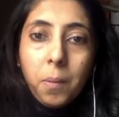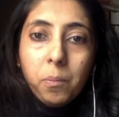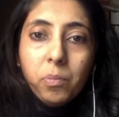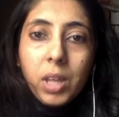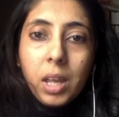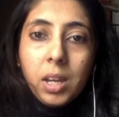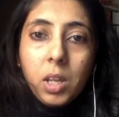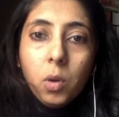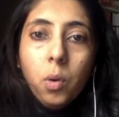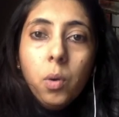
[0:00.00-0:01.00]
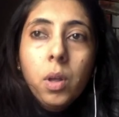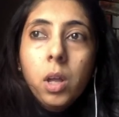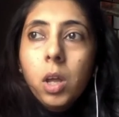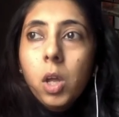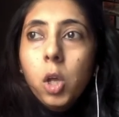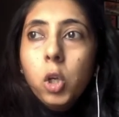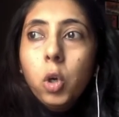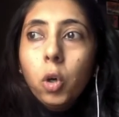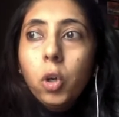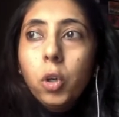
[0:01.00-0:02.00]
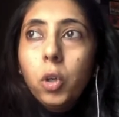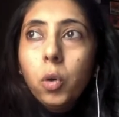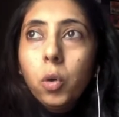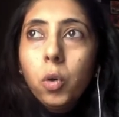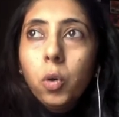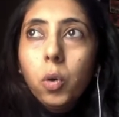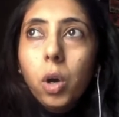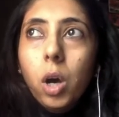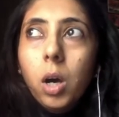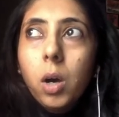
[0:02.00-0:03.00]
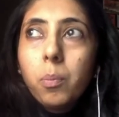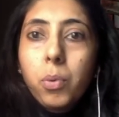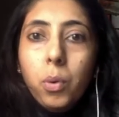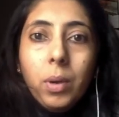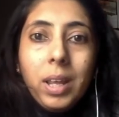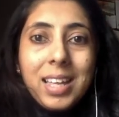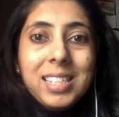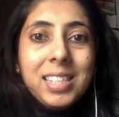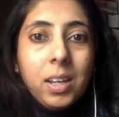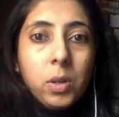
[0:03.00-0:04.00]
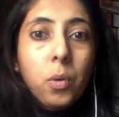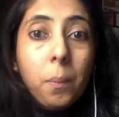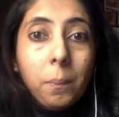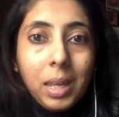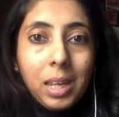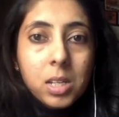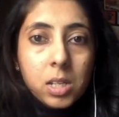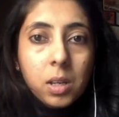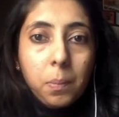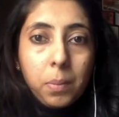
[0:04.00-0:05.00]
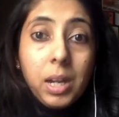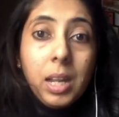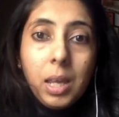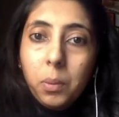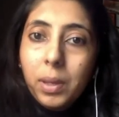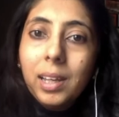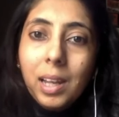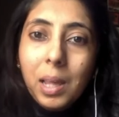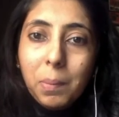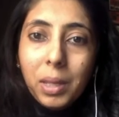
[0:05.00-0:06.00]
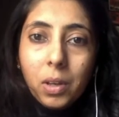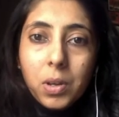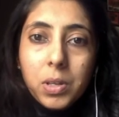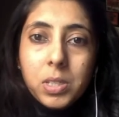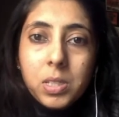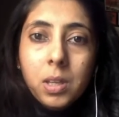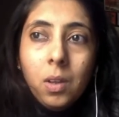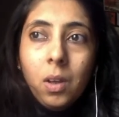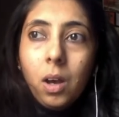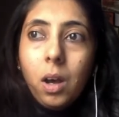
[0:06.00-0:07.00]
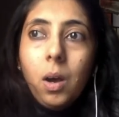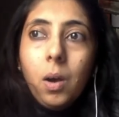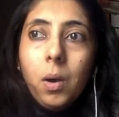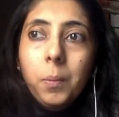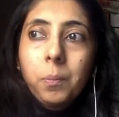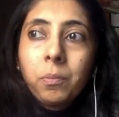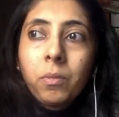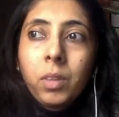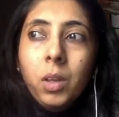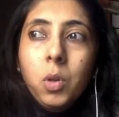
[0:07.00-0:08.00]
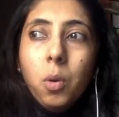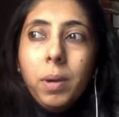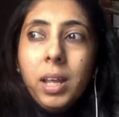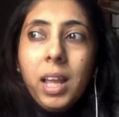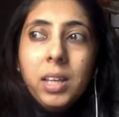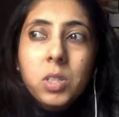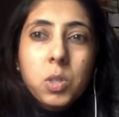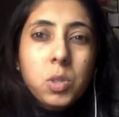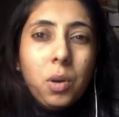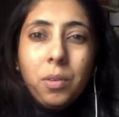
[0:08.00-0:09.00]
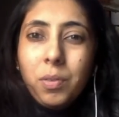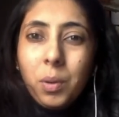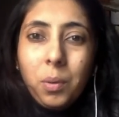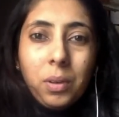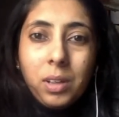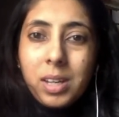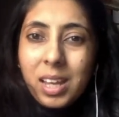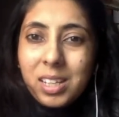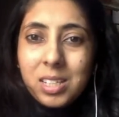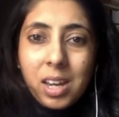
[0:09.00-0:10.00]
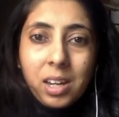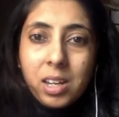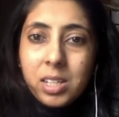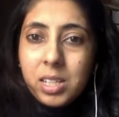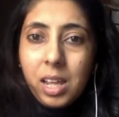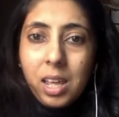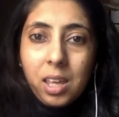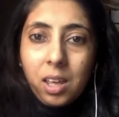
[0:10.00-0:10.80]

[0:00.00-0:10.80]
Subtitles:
then, you know, look to progressing to a meet pretty quickly, because nobody likes to sort of, you know, text endlessly